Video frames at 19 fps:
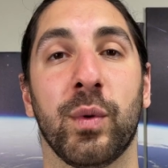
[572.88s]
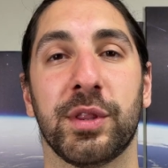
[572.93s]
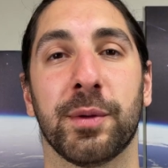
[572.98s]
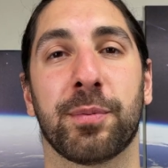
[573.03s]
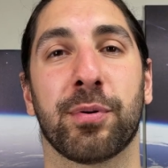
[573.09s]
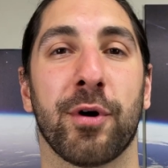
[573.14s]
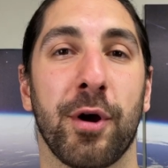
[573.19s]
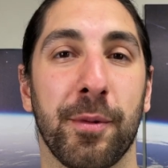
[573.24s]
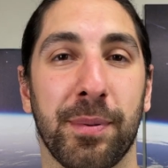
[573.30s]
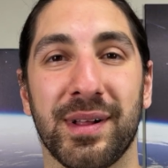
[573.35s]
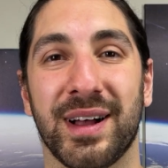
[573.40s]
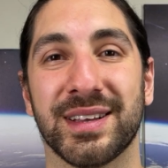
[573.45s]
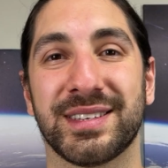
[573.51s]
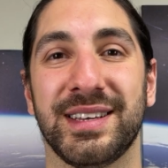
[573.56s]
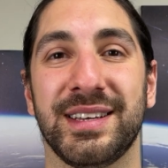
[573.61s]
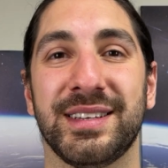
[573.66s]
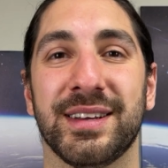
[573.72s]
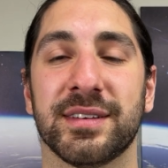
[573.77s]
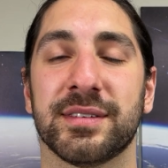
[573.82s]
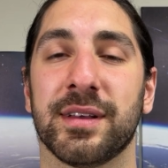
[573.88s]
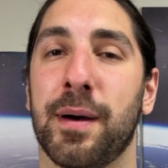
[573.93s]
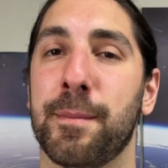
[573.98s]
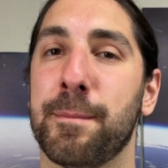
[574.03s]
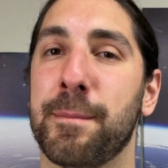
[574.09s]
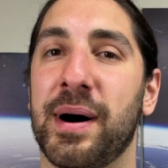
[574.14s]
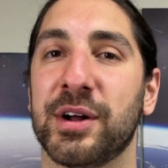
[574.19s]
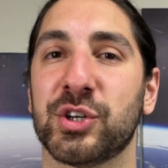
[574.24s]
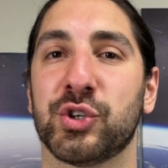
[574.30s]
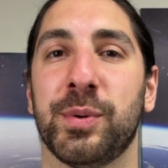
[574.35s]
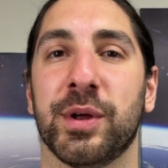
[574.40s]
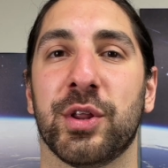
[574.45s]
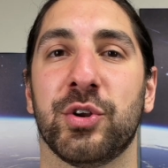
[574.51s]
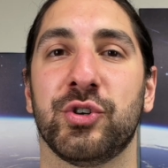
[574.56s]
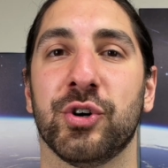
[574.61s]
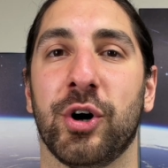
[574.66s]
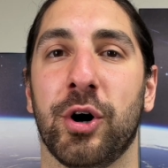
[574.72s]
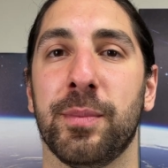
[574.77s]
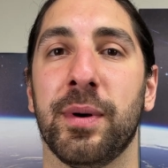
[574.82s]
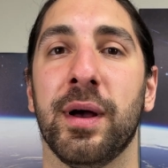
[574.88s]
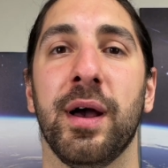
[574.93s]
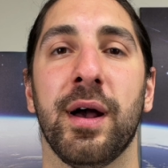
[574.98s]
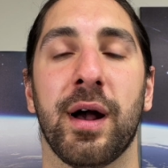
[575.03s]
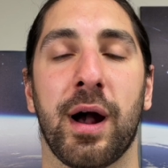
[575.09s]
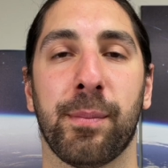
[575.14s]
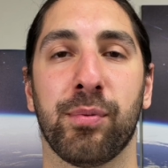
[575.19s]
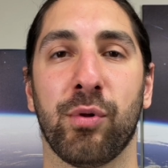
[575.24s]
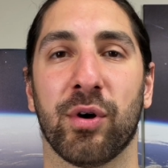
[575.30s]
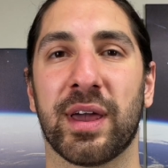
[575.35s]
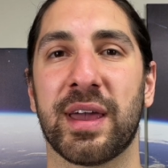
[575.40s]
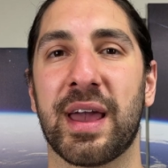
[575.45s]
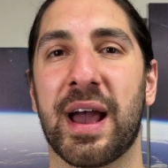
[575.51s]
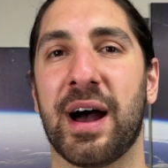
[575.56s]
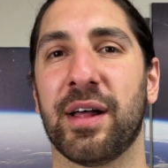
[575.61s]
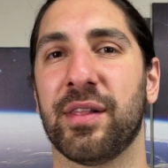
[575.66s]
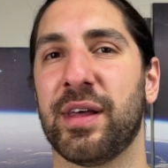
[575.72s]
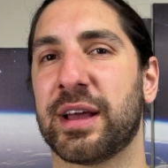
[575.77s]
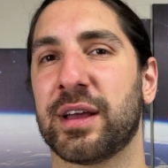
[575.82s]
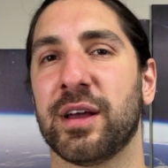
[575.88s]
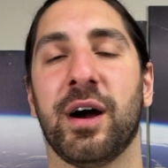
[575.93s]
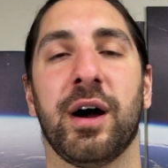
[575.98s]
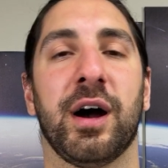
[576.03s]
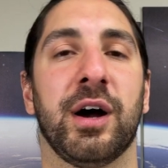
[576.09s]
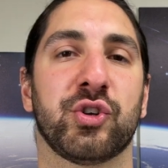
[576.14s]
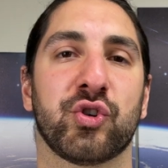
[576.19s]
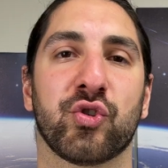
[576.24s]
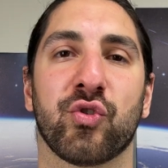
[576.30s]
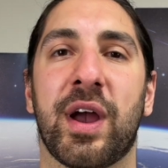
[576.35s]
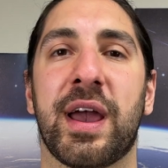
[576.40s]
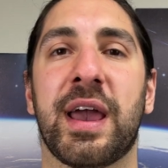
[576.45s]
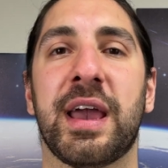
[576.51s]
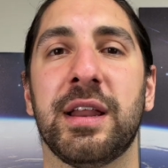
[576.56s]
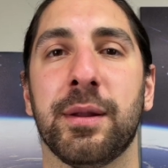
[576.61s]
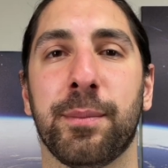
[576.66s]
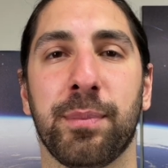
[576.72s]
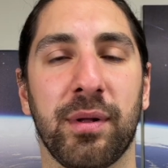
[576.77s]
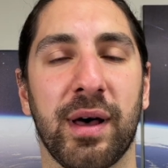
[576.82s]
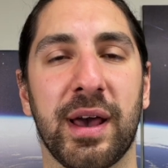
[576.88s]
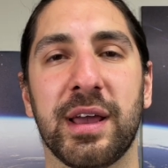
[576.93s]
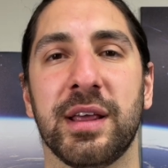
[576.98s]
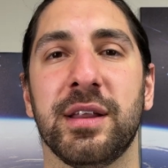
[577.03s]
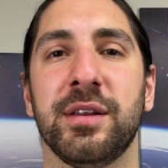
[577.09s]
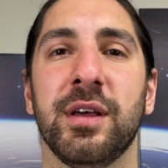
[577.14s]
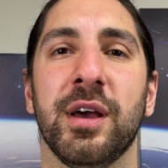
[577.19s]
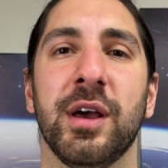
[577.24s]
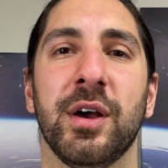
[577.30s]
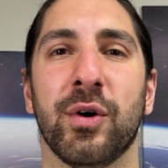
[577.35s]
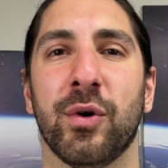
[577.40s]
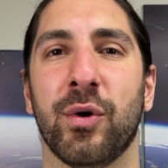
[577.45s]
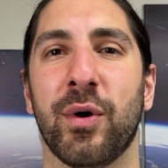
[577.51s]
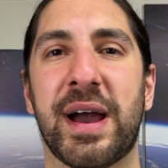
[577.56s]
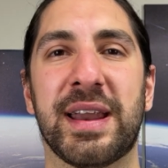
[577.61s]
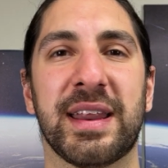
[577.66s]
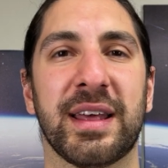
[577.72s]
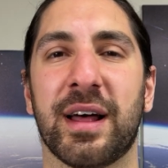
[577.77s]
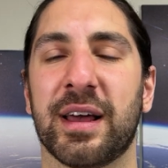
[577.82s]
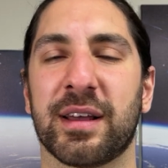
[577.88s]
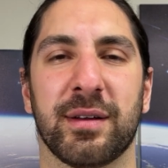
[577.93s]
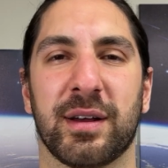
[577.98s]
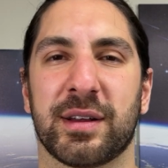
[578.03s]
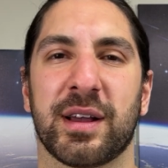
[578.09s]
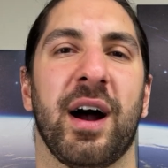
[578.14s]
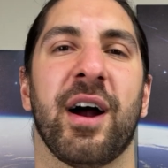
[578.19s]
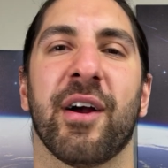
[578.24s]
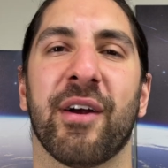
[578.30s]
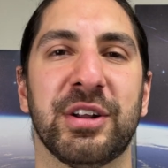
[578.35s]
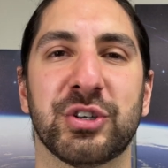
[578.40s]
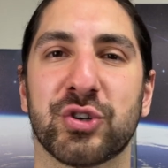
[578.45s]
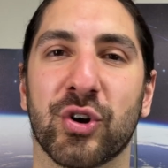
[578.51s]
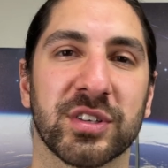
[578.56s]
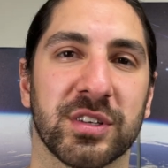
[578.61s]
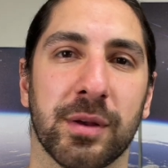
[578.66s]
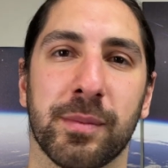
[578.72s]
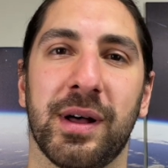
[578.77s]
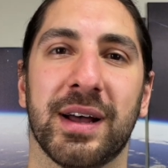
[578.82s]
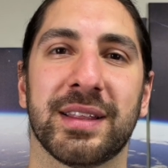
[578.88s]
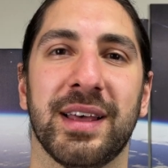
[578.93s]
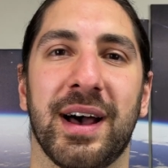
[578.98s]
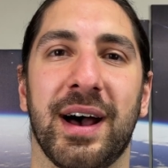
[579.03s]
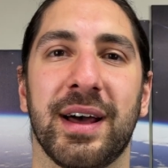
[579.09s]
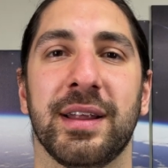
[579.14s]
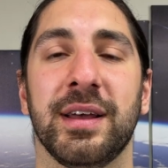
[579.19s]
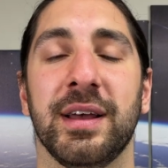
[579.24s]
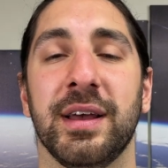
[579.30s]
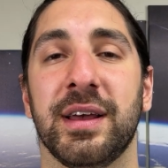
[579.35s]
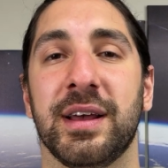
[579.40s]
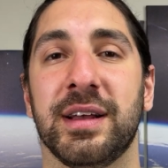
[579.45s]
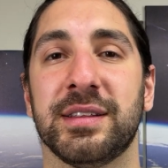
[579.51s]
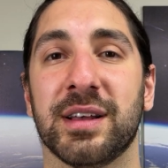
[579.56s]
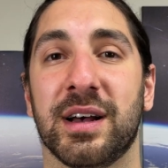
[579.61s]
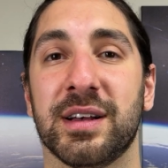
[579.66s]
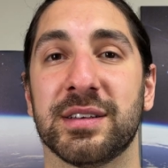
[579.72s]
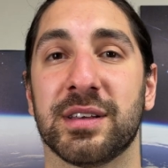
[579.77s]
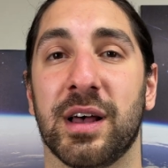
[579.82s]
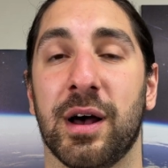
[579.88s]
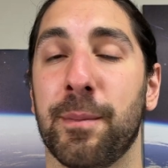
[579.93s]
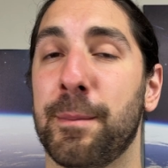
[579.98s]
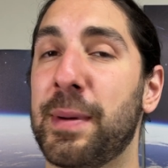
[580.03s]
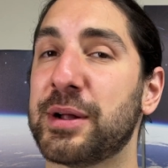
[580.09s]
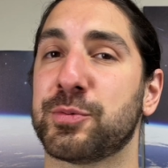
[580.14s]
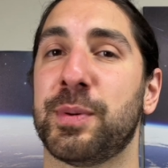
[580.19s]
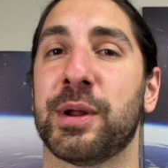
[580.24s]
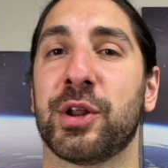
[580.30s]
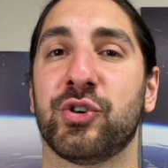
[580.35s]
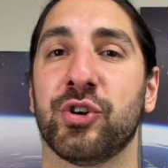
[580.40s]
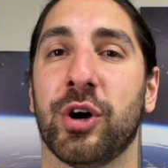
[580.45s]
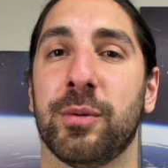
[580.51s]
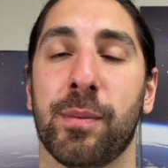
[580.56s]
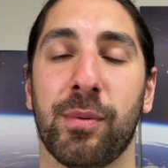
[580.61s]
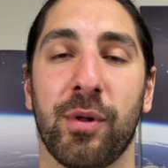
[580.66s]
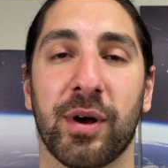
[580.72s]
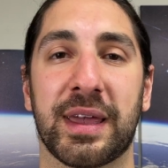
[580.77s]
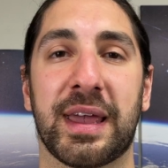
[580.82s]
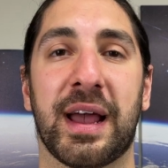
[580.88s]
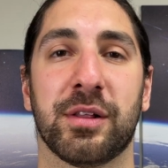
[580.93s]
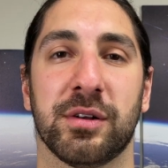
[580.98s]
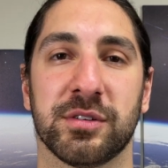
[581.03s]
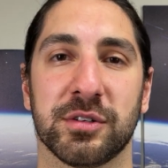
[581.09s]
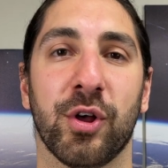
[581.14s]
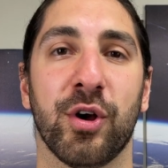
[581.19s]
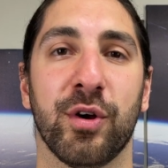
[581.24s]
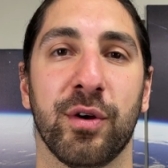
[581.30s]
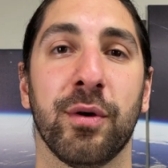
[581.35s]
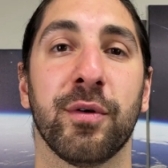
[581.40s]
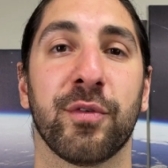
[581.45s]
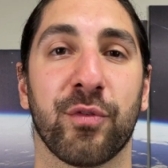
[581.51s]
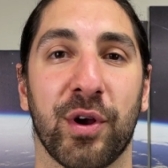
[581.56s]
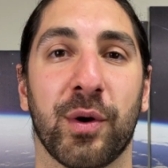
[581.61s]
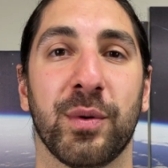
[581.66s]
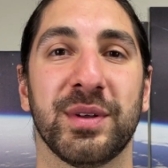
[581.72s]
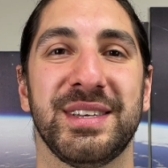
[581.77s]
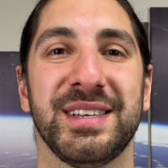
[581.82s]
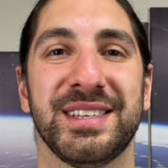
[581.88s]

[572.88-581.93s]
the Pro Plus here does a much better job at blocking out like a train, a plane, or any like a car engine or something like that. It does a much better job at blocking out those low frequency